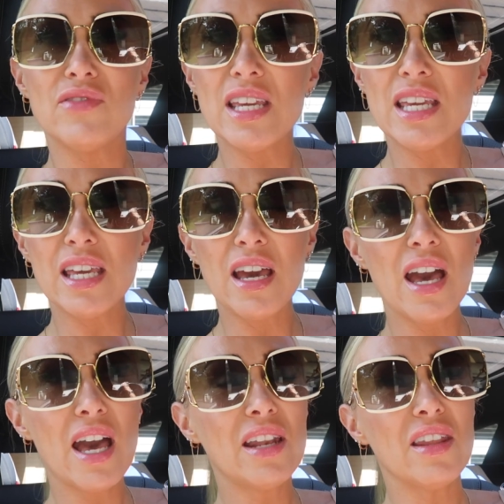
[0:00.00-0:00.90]

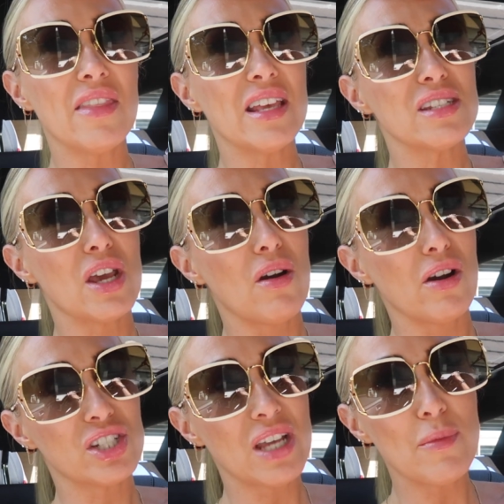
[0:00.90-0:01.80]
vegan, that there's no
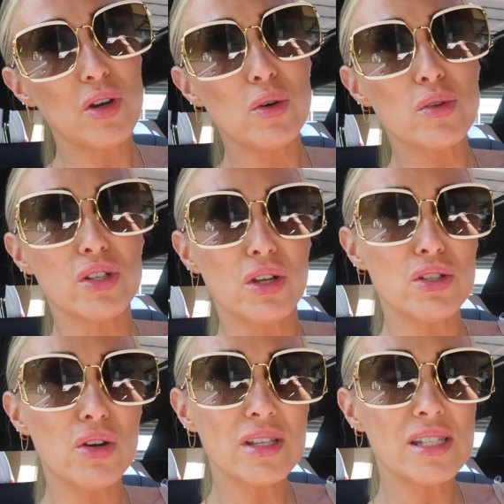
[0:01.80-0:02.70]
harsh chemicals, no
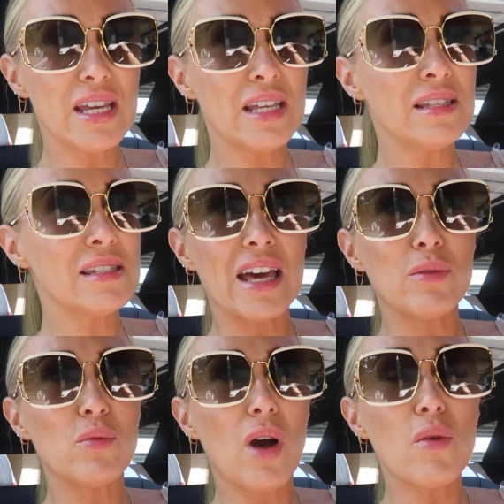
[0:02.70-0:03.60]
toxins.
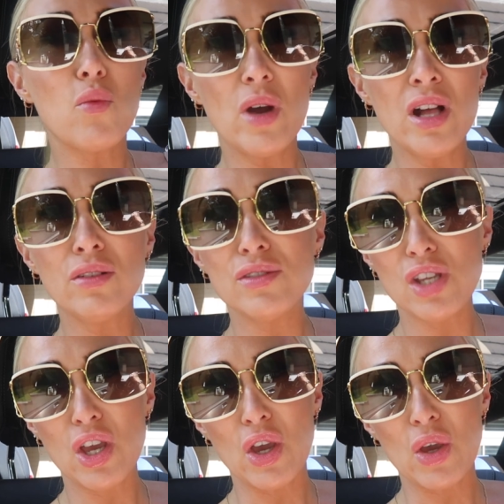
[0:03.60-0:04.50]
And I will
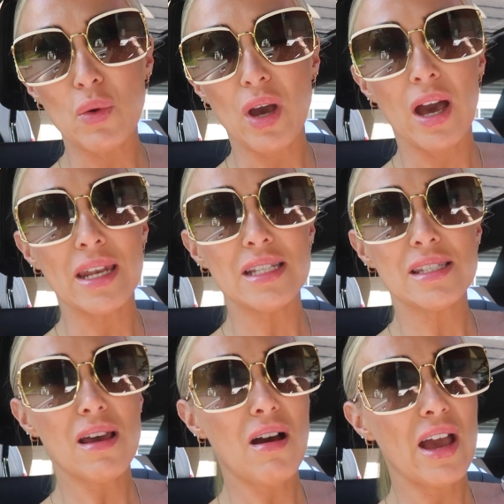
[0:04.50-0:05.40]
do an
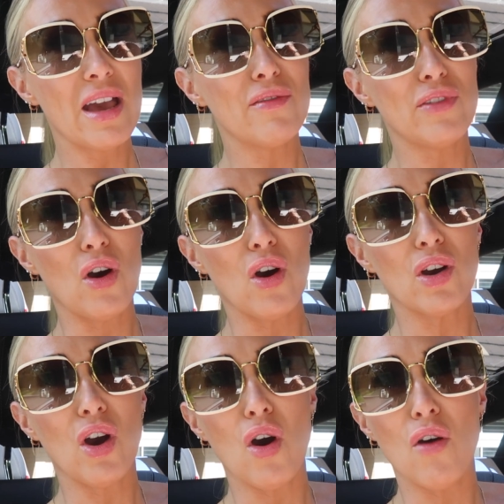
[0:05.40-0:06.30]
entire
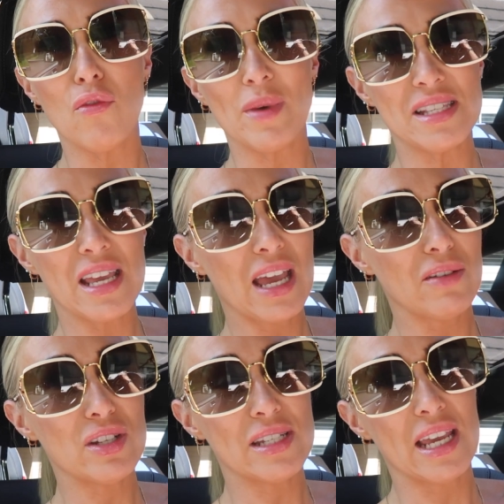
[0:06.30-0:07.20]
vlog of my skincare
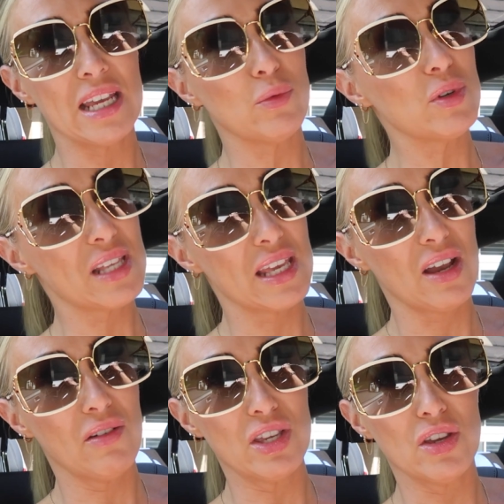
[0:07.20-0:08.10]
routine, what
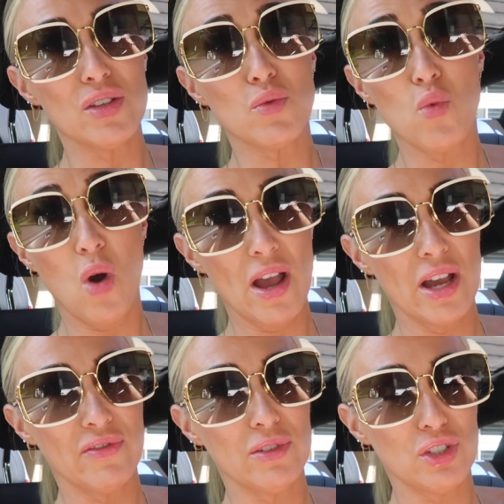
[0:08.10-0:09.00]
skincare I use, why
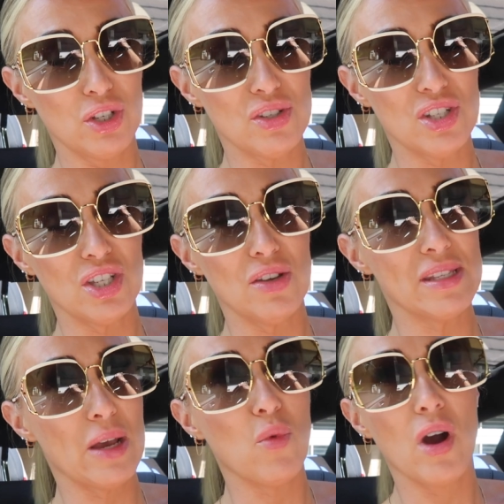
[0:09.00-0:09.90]
I choose to use
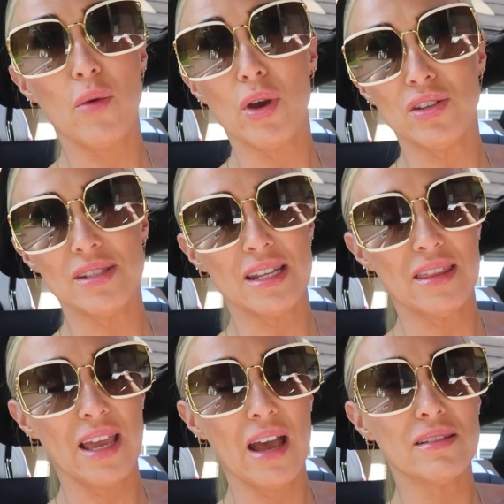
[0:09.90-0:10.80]
it and why I won't use
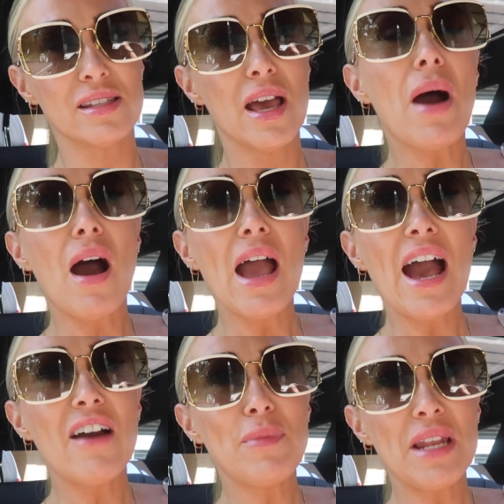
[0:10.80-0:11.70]
anything else. But I
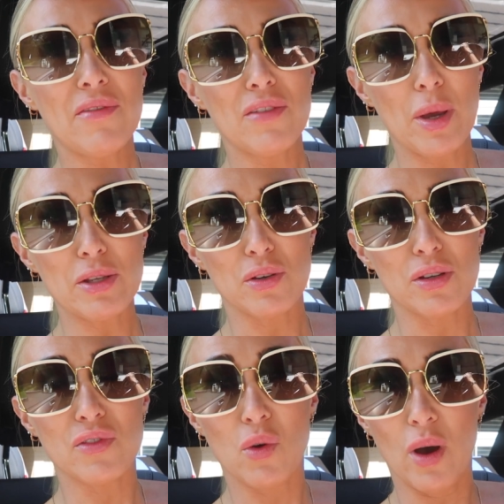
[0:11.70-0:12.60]
have been having Botox
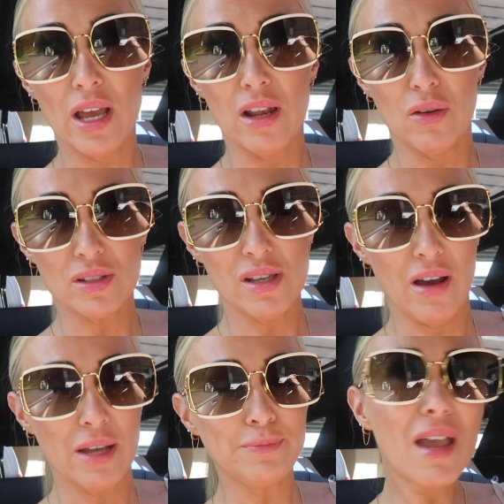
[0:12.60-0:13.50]
for quite a long
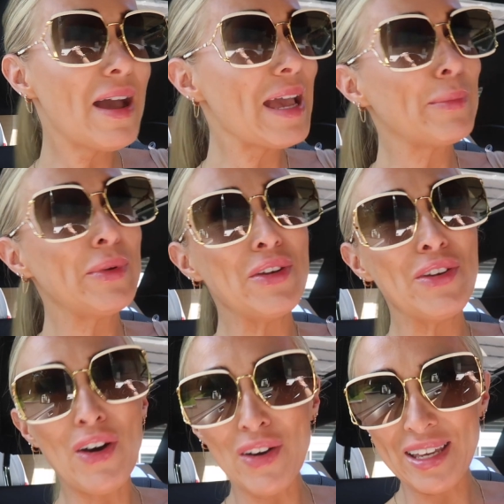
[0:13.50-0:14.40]
time. I am
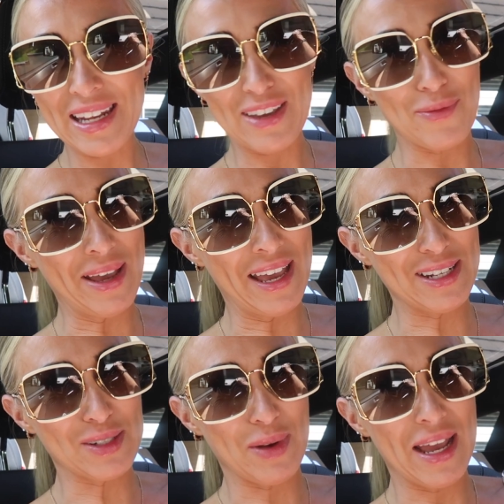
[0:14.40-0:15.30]
not going to give my
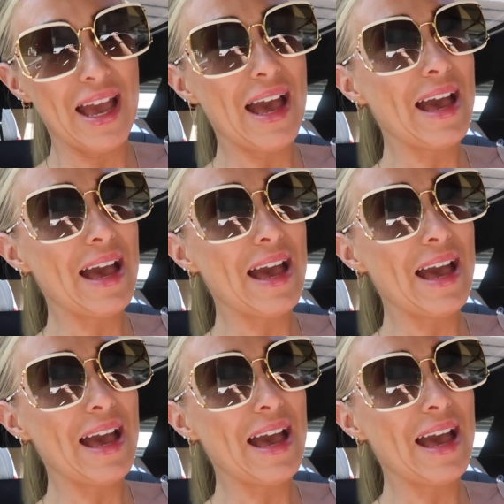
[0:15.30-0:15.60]
age away.